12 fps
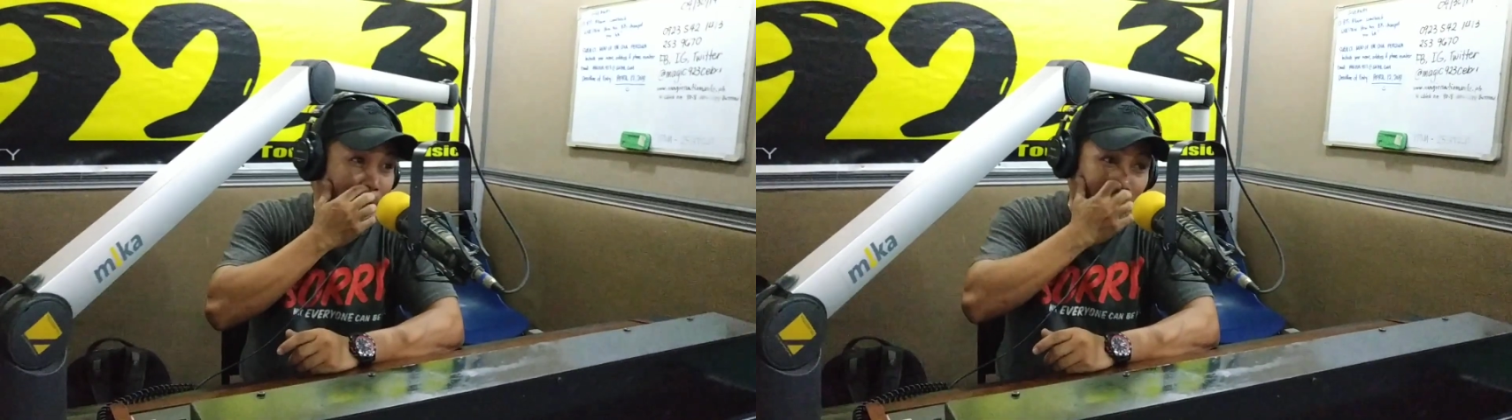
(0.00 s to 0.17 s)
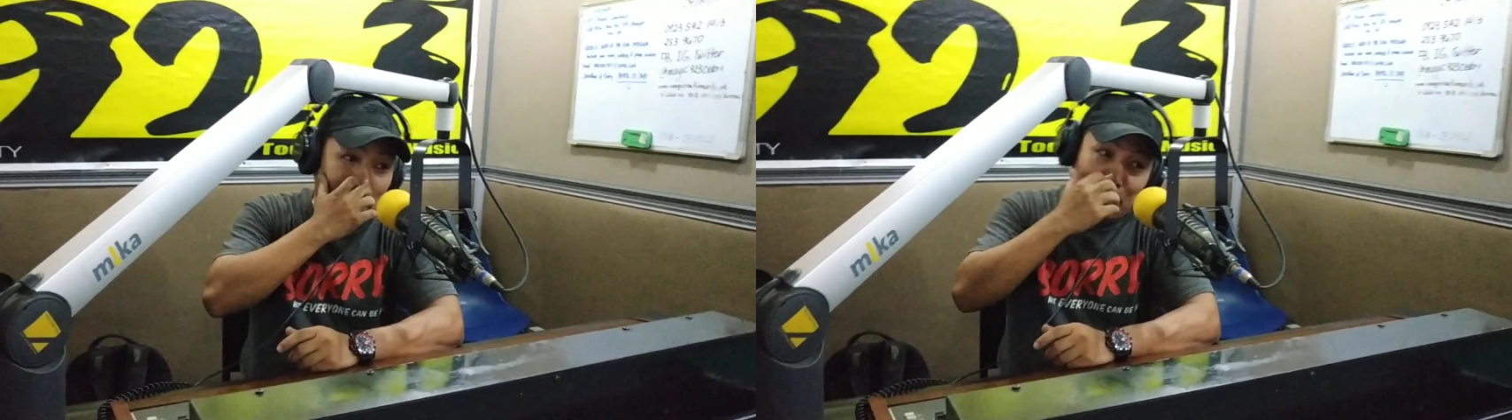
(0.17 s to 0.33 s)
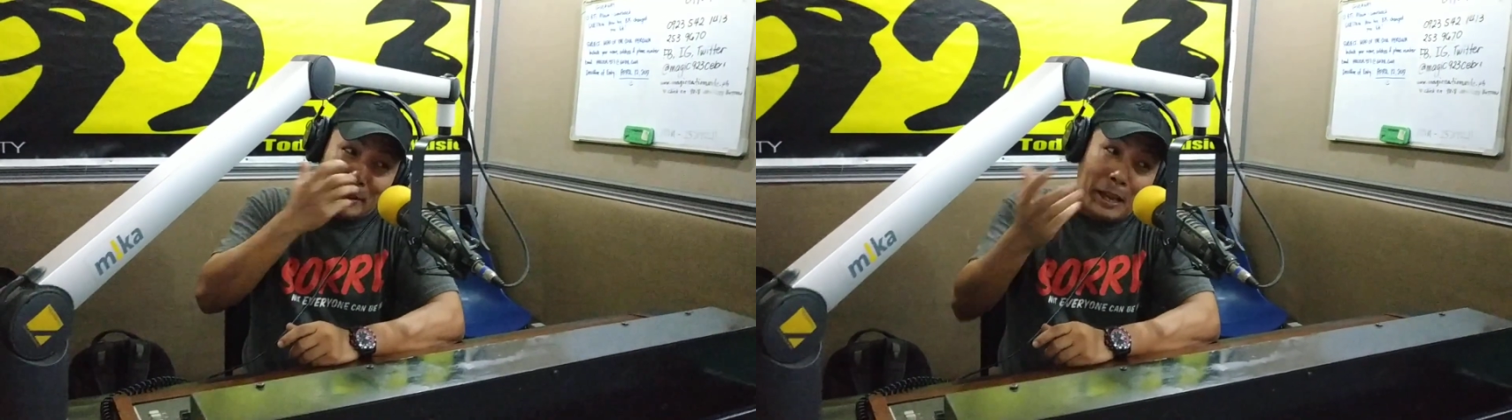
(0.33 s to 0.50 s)

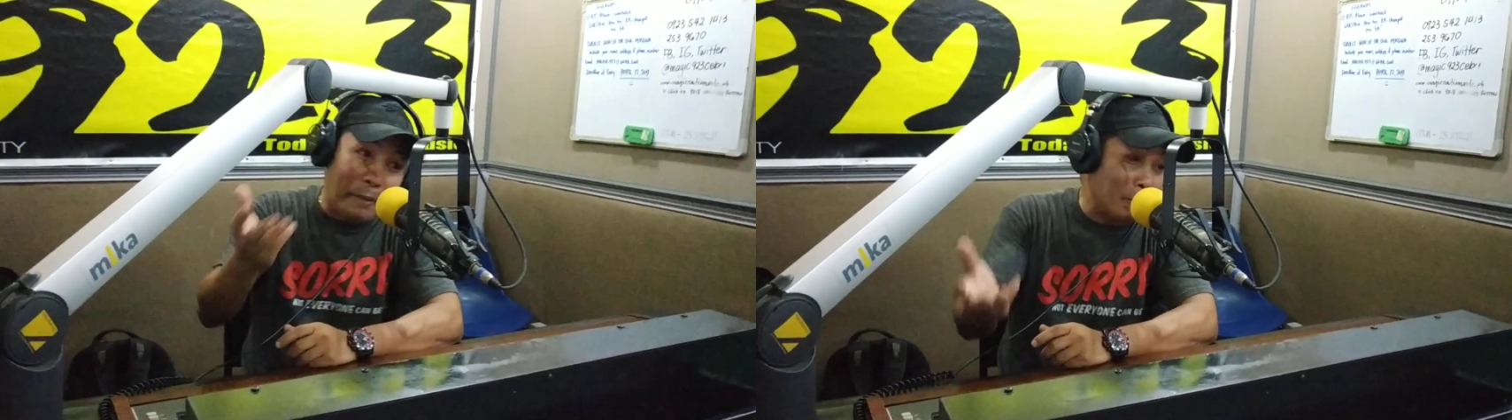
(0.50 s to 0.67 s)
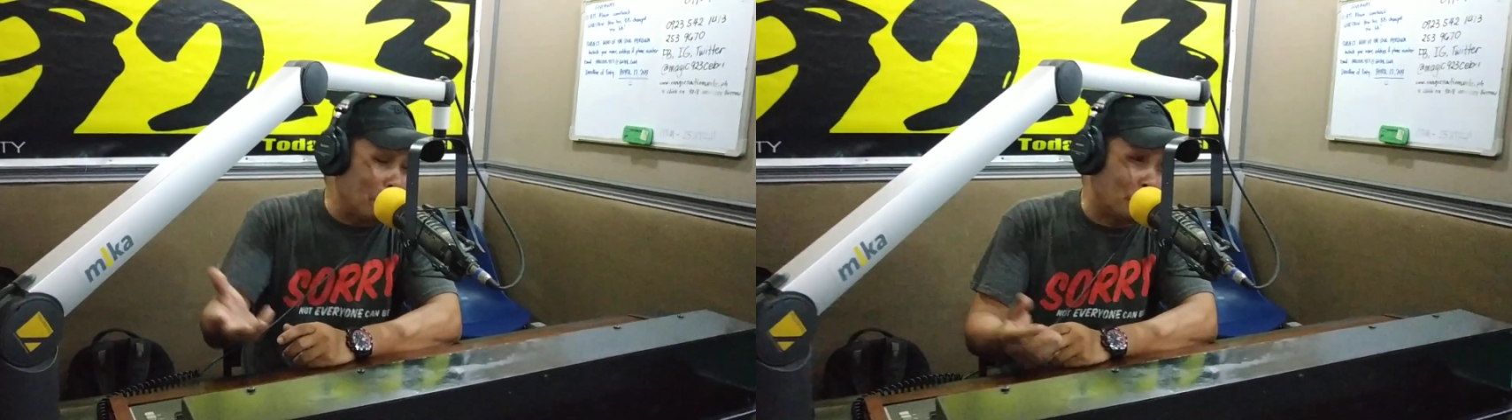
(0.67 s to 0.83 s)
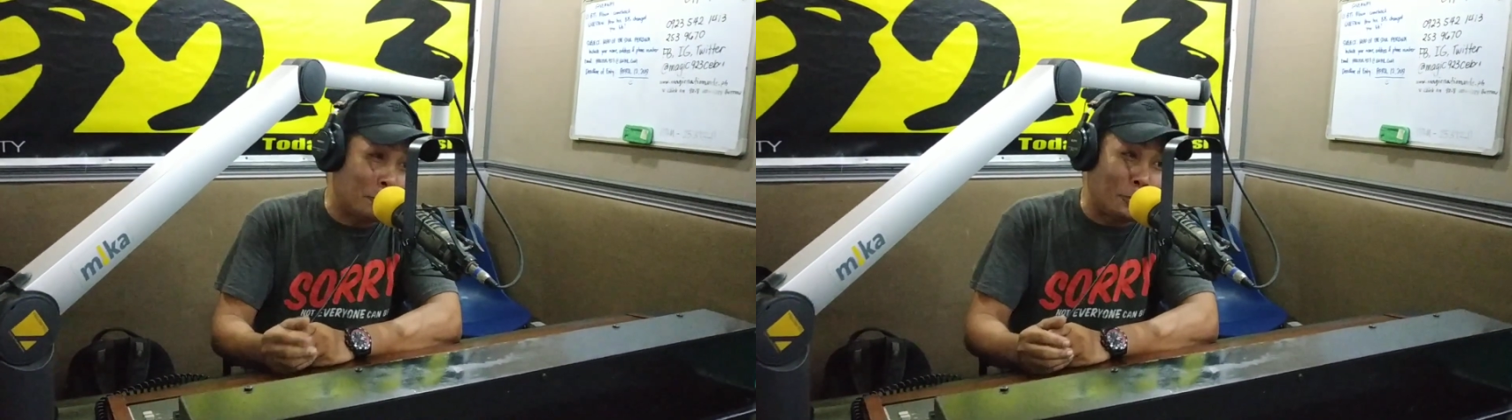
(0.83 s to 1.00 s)
Yeah, but
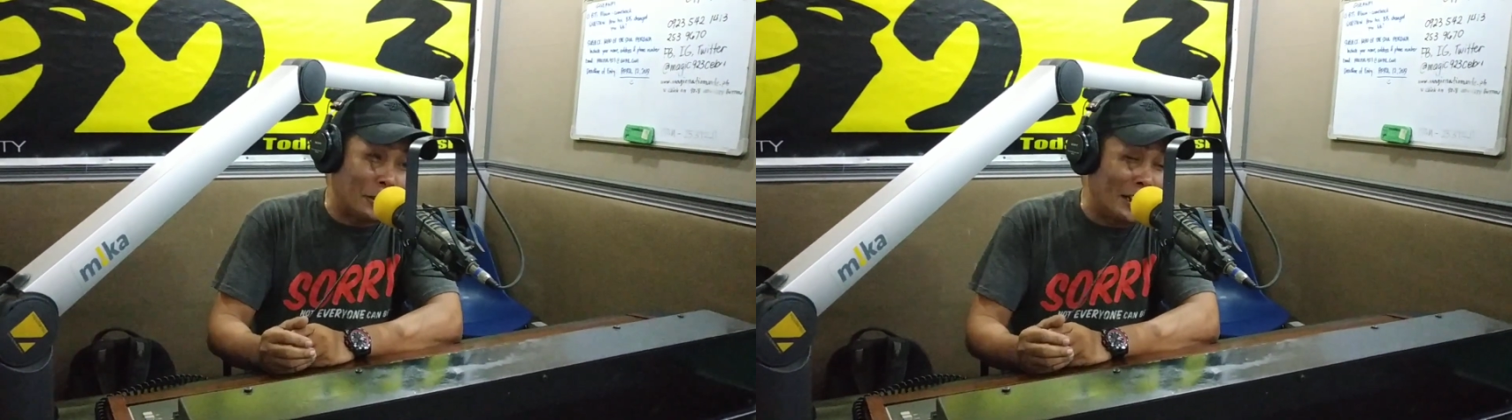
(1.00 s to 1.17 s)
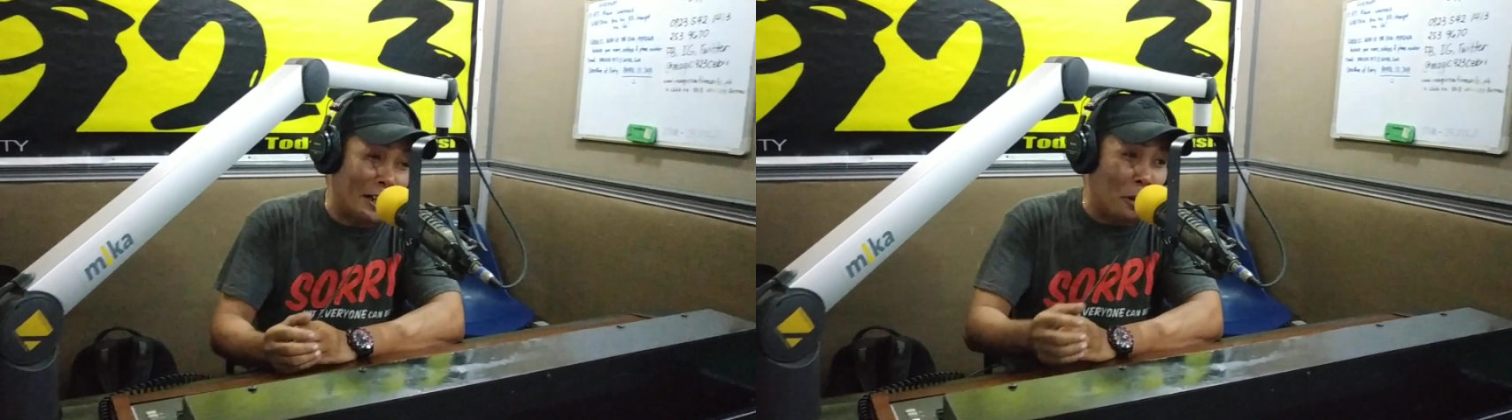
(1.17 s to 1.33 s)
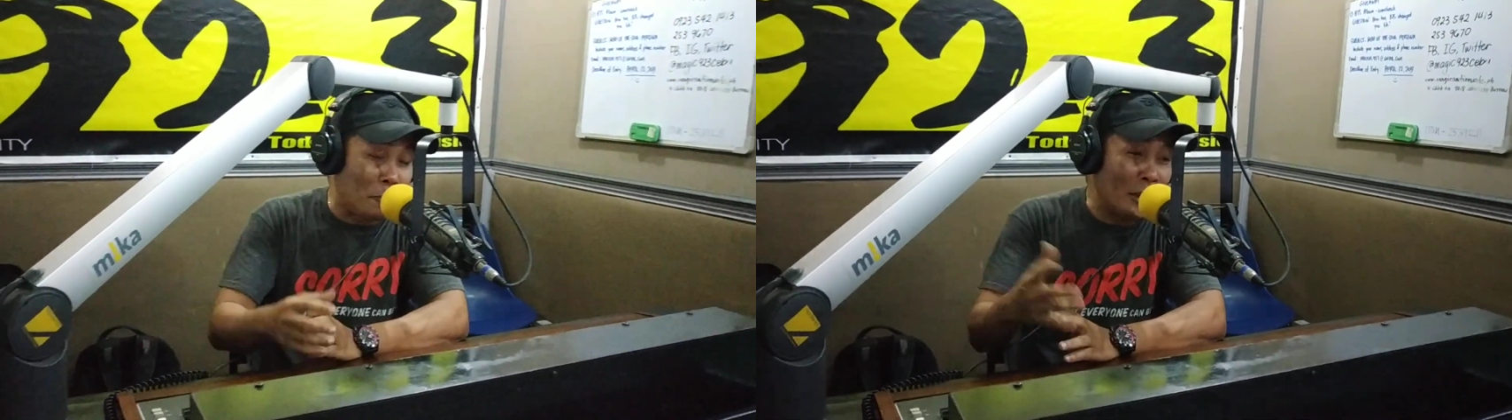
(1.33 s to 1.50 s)

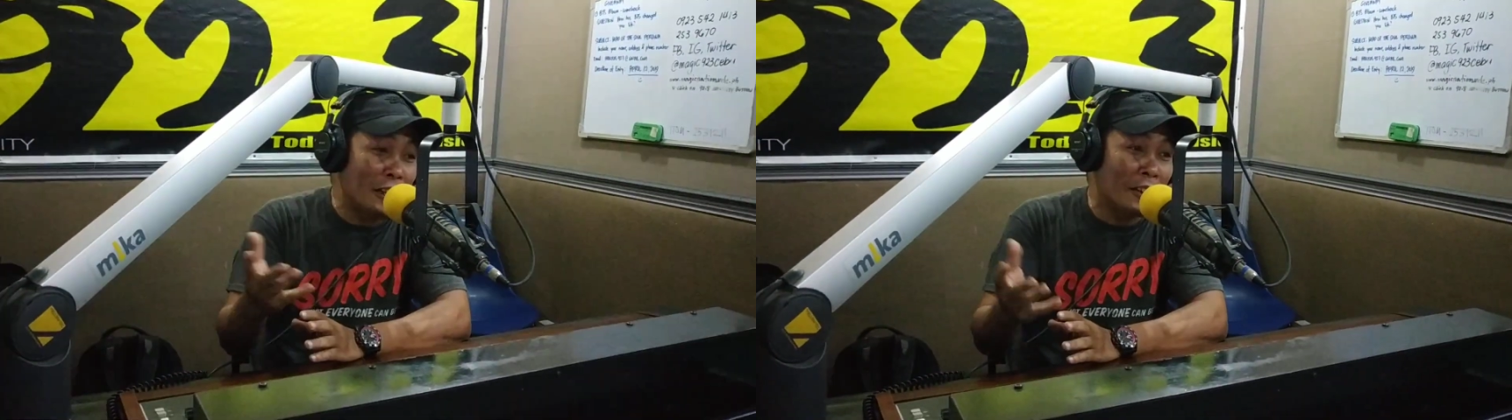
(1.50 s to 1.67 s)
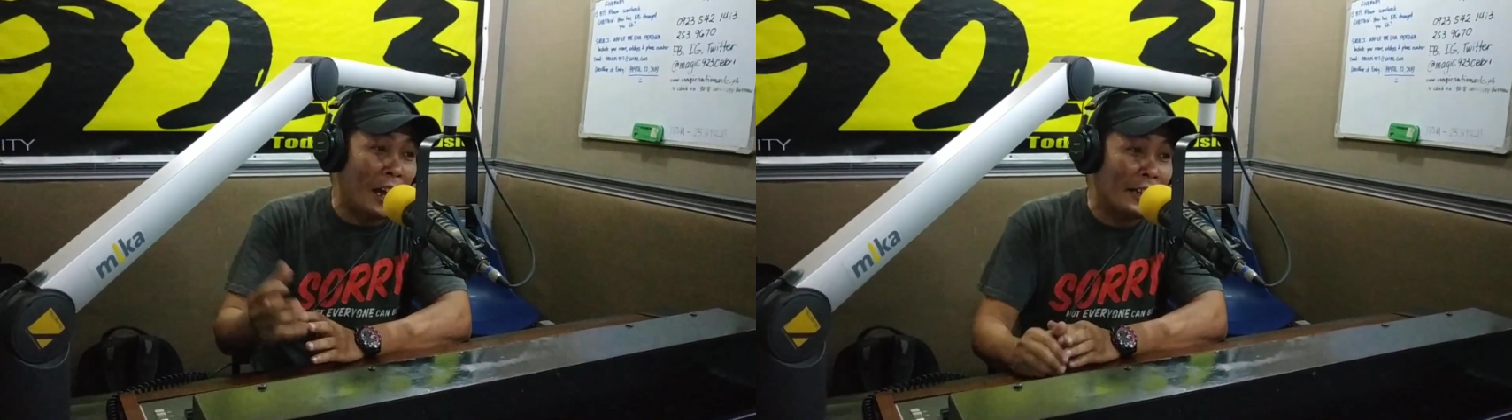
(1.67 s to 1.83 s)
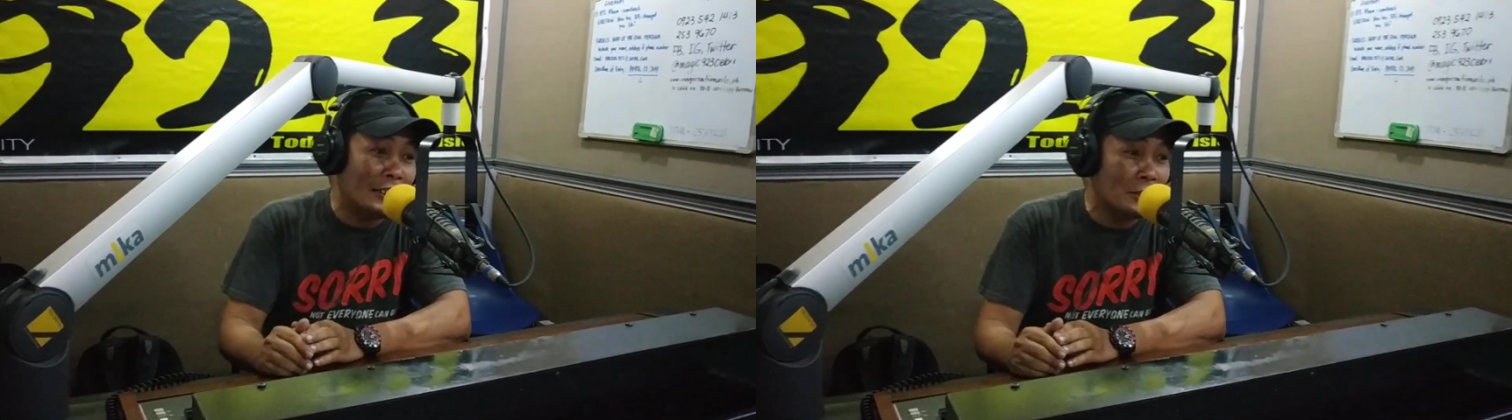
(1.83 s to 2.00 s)
then I
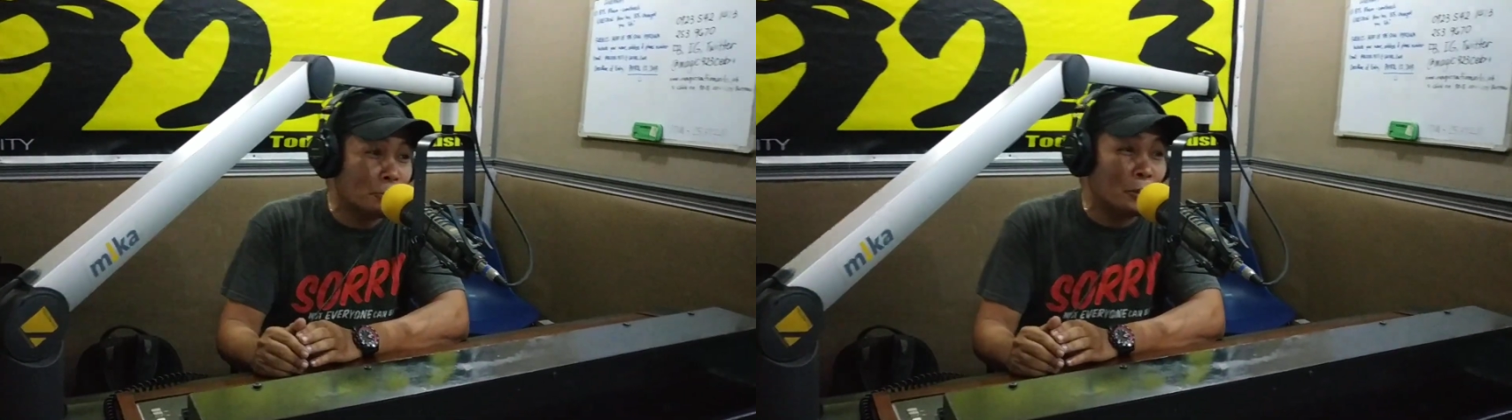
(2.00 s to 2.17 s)
realized,